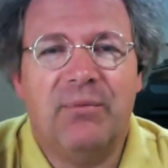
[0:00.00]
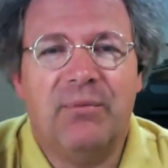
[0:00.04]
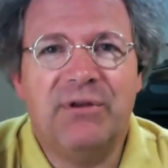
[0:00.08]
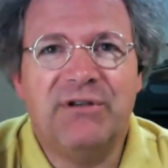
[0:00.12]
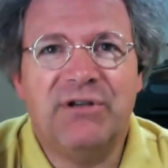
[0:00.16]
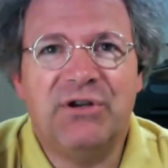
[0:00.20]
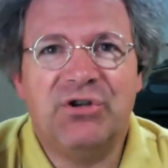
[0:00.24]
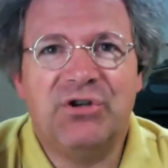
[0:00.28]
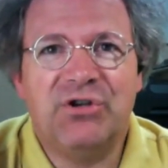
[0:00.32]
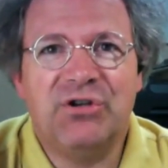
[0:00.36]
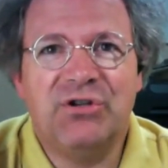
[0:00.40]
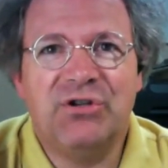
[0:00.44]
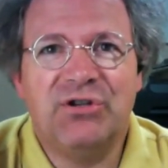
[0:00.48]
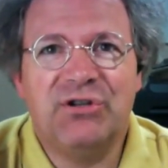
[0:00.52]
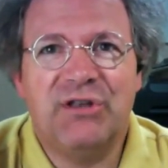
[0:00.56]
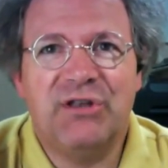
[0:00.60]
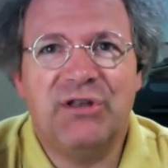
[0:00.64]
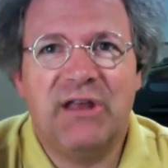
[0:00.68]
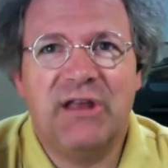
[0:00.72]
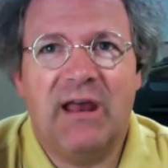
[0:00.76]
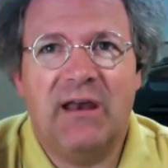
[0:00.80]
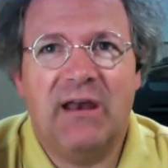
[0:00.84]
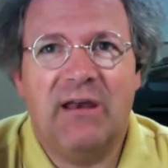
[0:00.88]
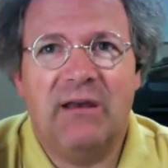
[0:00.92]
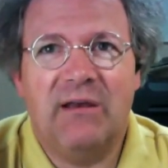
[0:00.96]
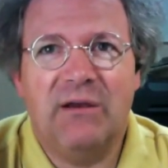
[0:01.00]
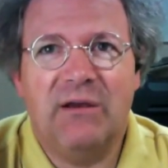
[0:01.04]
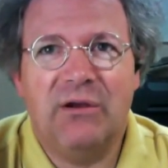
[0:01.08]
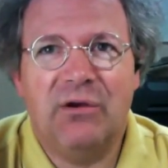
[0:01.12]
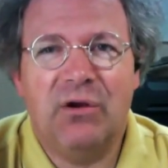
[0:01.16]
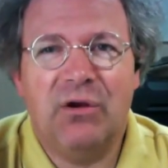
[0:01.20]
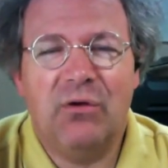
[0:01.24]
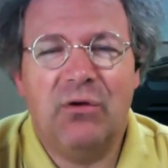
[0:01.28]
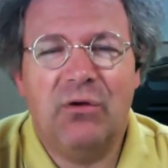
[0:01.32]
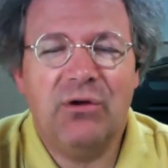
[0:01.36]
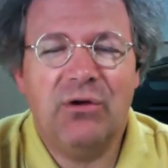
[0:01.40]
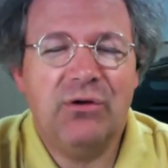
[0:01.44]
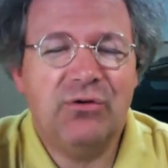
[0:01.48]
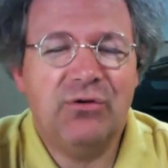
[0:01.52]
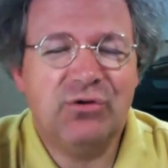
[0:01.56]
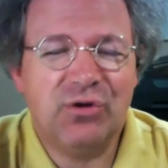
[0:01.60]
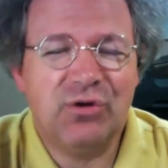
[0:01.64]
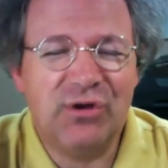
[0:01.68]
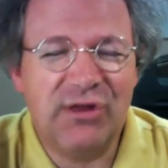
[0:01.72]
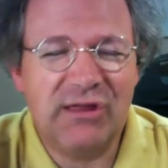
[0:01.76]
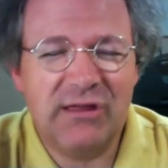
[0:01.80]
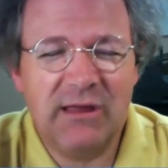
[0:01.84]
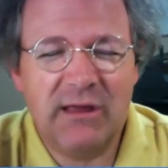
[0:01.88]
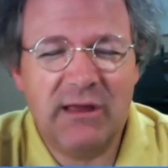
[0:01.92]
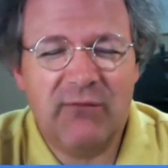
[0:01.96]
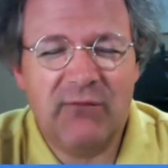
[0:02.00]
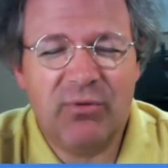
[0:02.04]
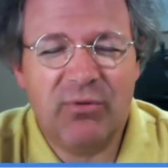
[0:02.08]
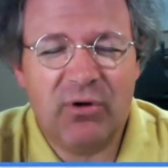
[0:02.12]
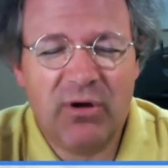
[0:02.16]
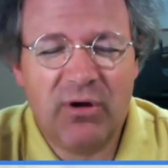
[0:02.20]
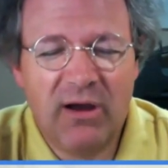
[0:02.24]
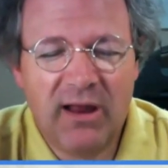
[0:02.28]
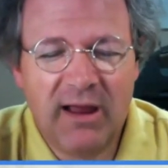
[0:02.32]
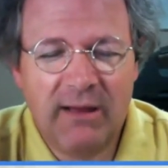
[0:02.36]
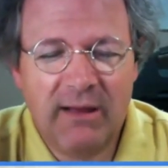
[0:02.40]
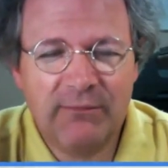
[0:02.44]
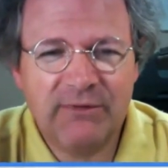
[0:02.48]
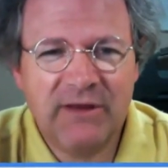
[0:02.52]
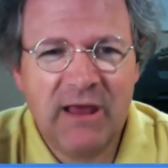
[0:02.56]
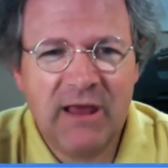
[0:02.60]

Positions that you don't usually think of, perhaps,